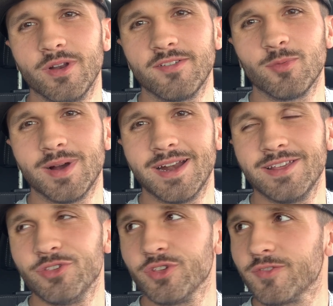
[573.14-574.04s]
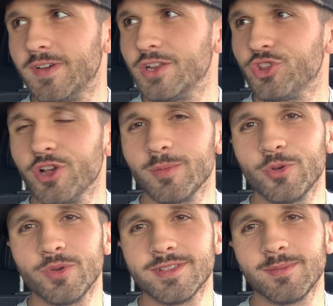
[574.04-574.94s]
everybody? Just finished up
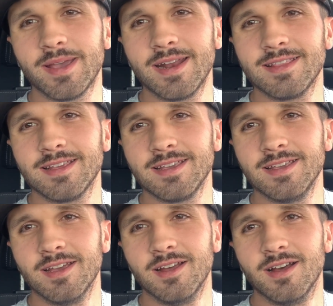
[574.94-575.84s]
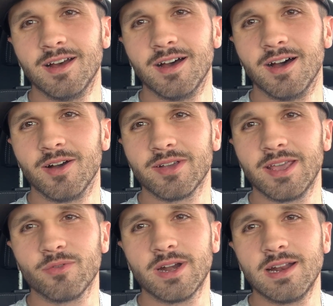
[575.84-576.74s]
doing some editing,
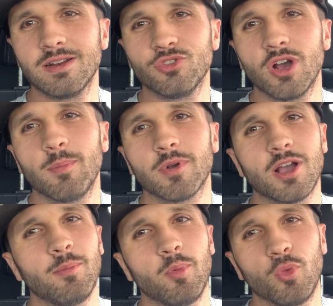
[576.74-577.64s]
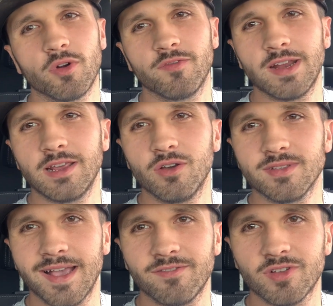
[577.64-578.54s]
getting ready to drop a couple more videos
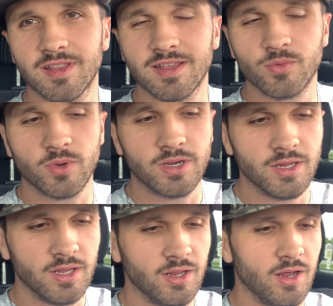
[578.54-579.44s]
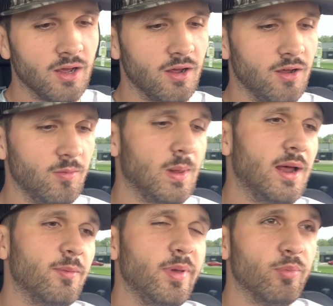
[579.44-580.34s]
after this one. A lot
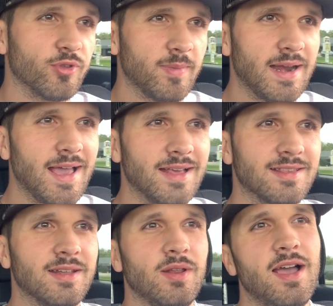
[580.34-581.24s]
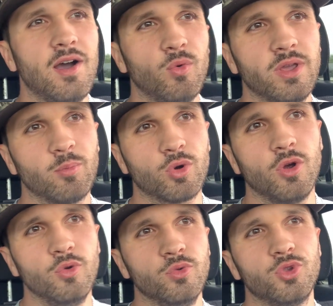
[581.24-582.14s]
of people's been asking how we
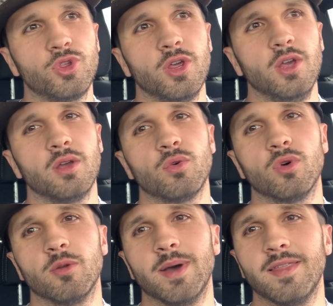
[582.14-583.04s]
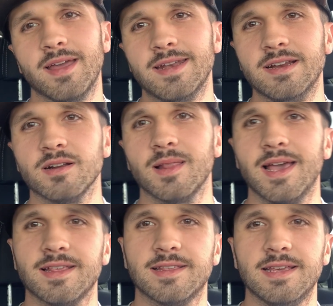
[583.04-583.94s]
approached going about that deer
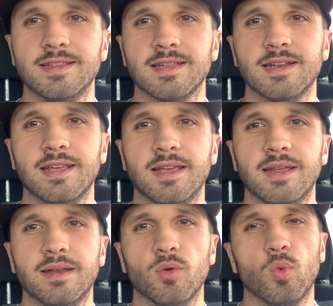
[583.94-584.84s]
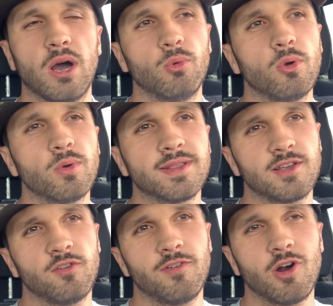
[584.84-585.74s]
last season, and why we went
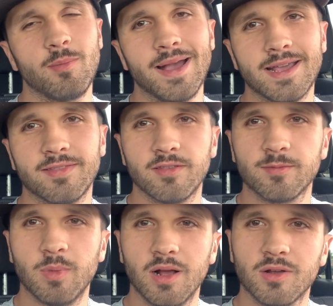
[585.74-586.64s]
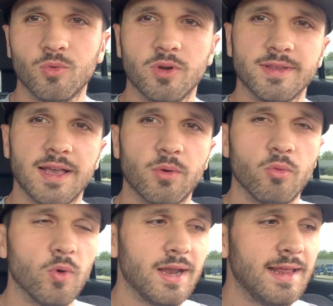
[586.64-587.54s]
so far back in this block of woods that we
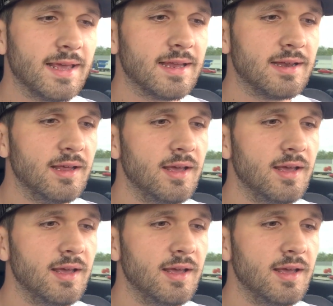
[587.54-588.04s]
went in,